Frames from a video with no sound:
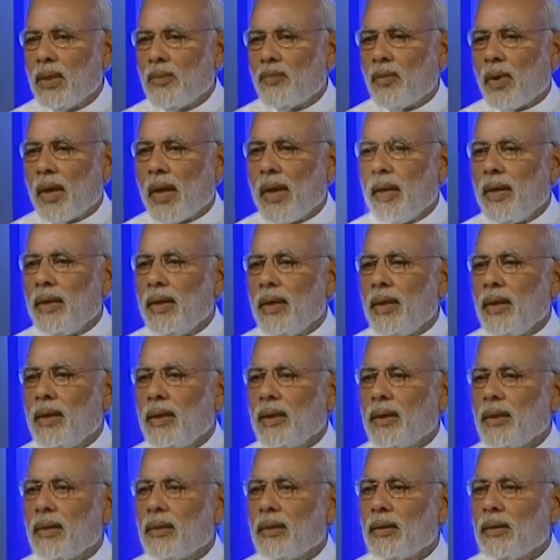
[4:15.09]
for
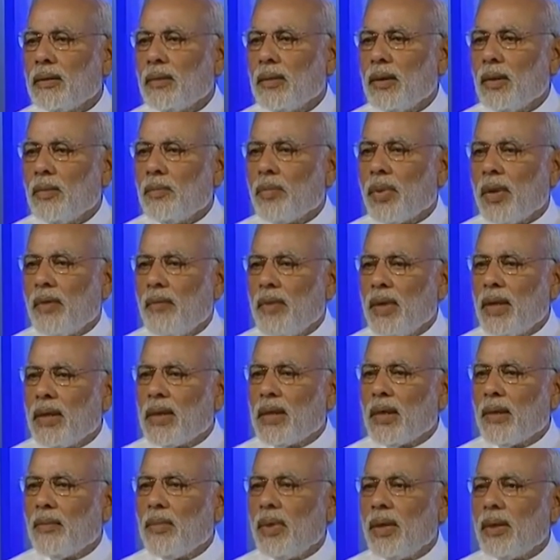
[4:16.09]
ending
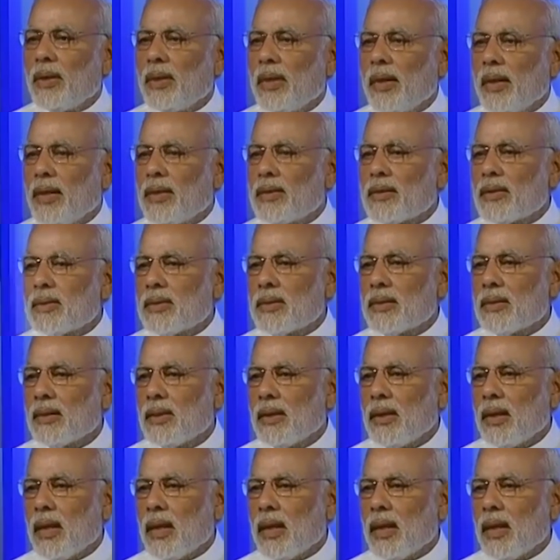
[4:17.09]
preventable deaths